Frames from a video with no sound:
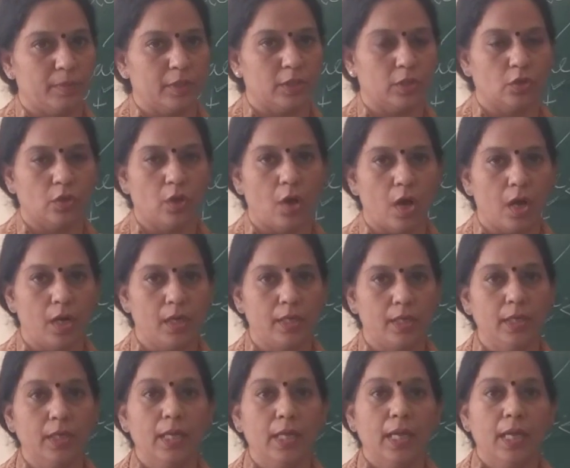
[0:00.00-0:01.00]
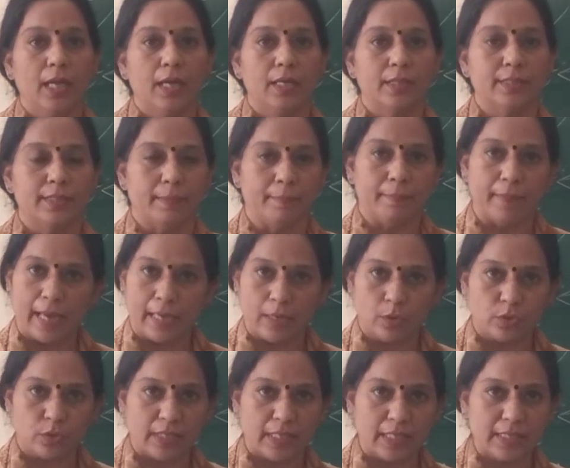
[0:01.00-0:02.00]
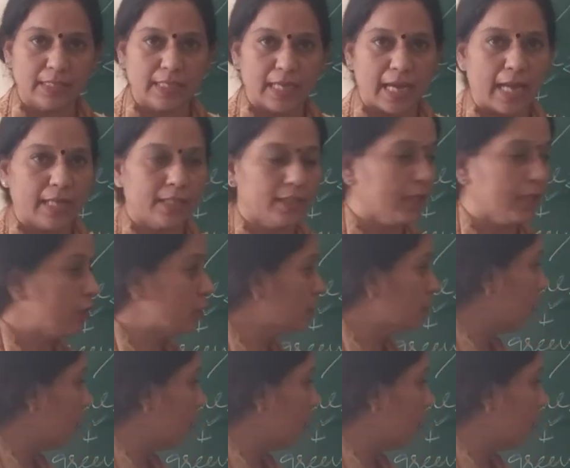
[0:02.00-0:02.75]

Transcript: is called the symbiosis, and this